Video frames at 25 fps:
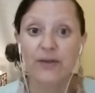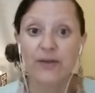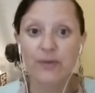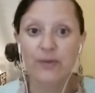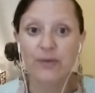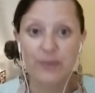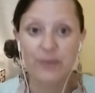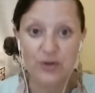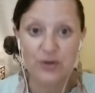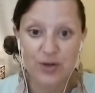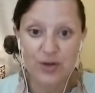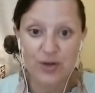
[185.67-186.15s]
If
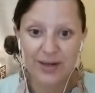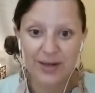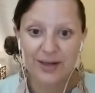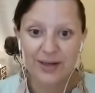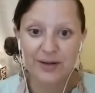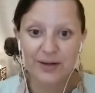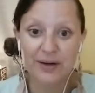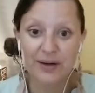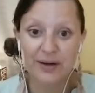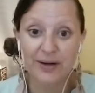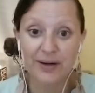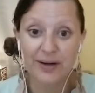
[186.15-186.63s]
we try and
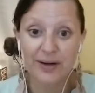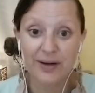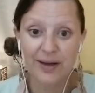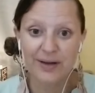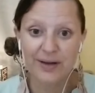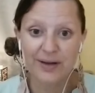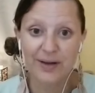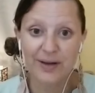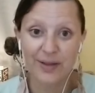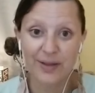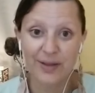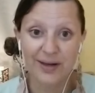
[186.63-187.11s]
learn
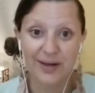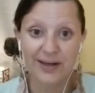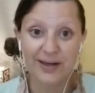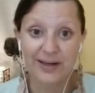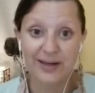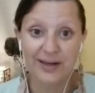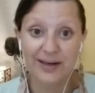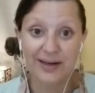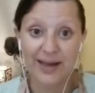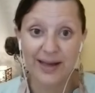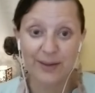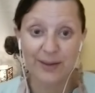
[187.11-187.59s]
another
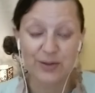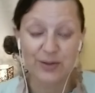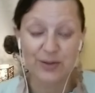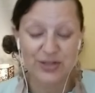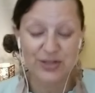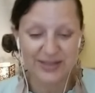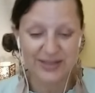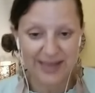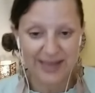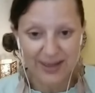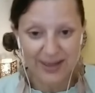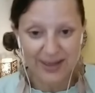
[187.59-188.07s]
language as
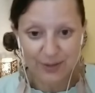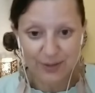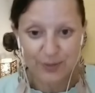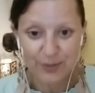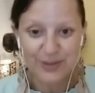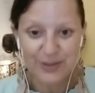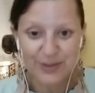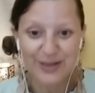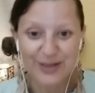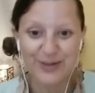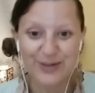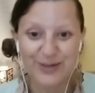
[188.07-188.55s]
an adult,
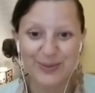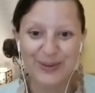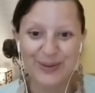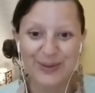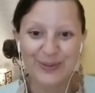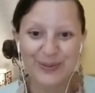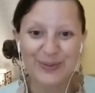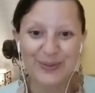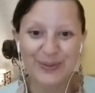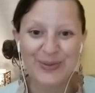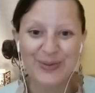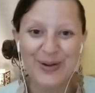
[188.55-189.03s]
as we
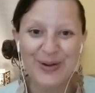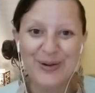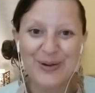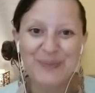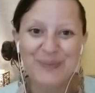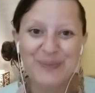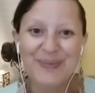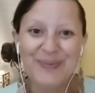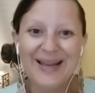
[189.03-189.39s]
all know,